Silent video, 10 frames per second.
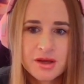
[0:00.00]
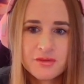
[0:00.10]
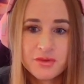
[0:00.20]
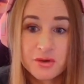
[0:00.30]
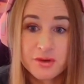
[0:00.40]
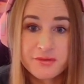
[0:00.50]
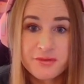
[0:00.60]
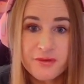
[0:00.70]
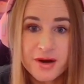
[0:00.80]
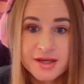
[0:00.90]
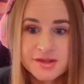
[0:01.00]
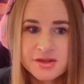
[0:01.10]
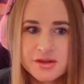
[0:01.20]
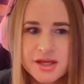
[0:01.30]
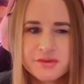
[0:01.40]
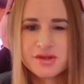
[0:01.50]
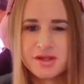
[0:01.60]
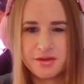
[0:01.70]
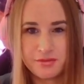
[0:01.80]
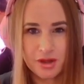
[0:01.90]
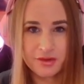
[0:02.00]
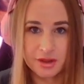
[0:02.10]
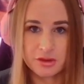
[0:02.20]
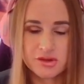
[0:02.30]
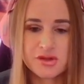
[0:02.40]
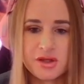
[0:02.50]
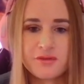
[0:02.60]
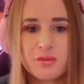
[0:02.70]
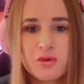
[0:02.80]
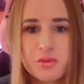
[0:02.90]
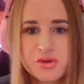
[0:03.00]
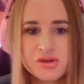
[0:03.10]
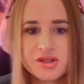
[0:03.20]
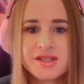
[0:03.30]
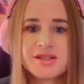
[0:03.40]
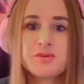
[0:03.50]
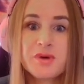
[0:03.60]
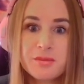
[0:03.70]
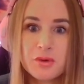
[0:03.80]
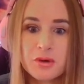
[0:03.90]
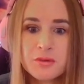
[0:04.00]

the grid free, so it gives the illusion that you've got more opportunity to win more.